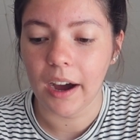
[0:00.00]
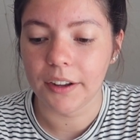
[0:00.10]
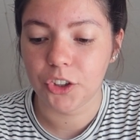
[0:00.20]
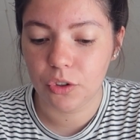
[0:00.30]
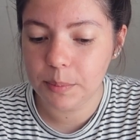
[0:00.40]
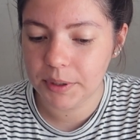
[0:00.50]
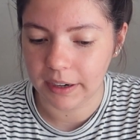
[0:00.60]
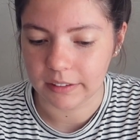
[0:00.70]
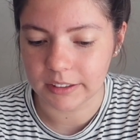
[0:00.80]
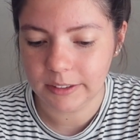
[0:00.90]
screen
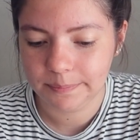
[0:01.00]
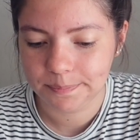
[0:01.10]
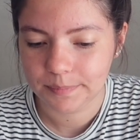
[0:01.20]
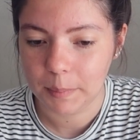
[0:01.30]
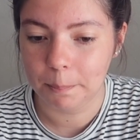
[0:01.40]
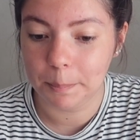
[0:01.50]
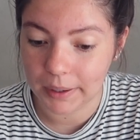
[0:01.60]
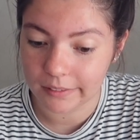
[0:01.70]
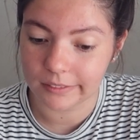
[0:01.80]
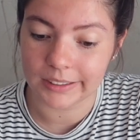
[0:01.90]
protector,
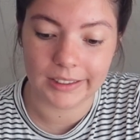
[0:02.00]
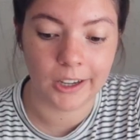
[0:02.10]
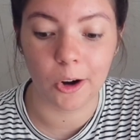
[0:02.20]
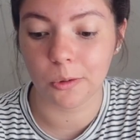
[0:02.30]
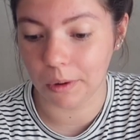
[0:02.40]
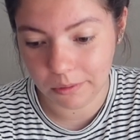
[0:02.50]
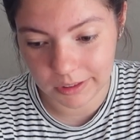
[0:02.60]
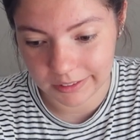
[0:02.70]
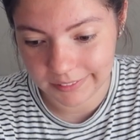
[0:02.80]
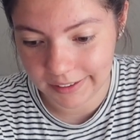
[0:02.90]
but with
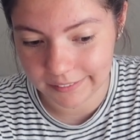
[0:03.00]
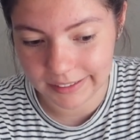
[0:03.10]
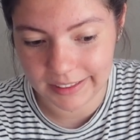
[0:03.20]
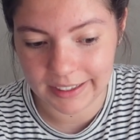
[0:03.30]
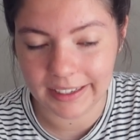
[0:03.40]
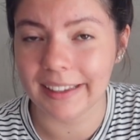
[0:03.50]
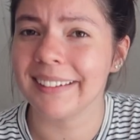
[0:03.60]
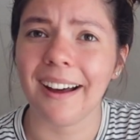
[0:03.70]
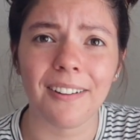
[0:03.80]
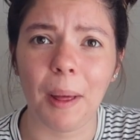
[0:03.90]
Corona and everything, it's
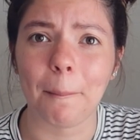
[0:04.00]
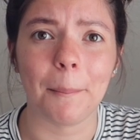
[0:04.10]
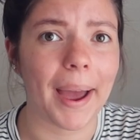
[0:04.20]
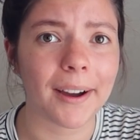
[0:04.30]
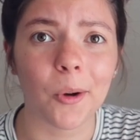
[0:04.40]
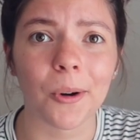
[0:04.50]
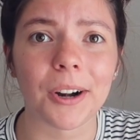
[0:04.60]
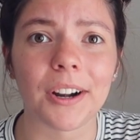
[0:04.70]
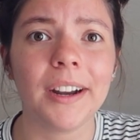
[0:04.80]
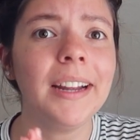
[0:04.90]
all on back
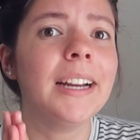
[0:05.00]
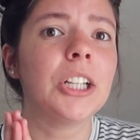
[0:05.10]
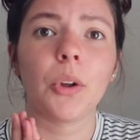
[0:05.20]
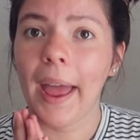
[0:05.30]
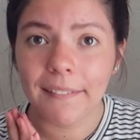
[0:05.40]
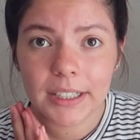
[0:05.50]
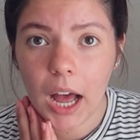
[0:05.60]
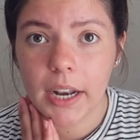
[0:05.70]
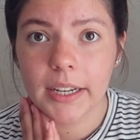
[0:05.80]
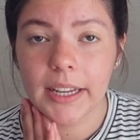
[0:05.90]
order. So I haven't
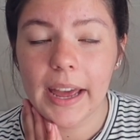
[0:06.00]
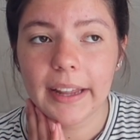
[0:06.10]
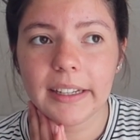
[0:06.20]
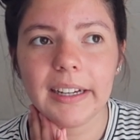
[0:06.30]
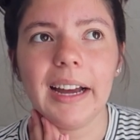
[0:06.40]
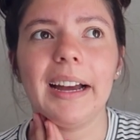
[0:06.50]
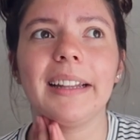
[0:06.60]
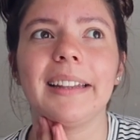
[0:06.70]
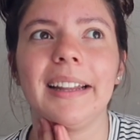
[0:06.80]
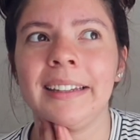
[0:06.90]
gotten it yet.
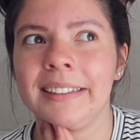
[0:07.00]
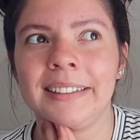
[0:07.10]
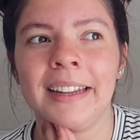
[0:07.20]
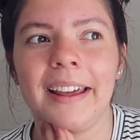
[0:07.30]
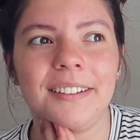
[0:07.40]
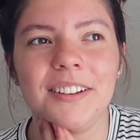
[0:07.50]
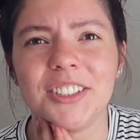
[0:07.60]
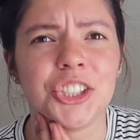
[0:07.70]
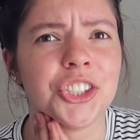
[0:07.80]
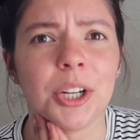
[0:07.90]
It hasn't even
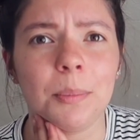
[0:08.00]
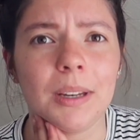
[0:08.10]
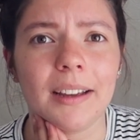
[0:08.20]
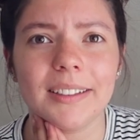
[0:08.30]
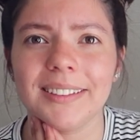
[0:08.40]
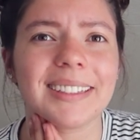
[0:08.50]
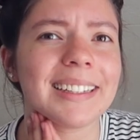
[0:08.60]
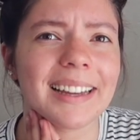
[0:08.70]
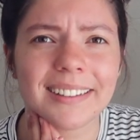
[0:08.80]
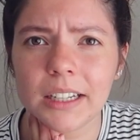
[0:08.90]
shipped yet because I
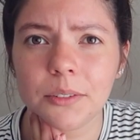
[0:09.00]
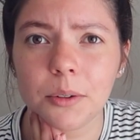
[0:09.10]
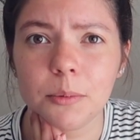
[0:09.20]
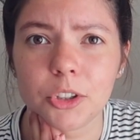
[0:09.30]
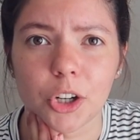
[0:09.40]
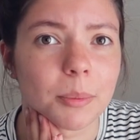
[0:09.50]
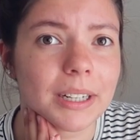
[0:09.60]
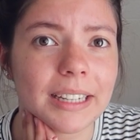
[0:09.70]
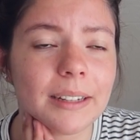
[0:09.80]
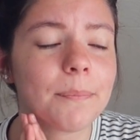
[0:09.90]
guess it comes from
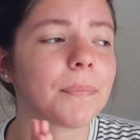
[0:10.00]
Germany.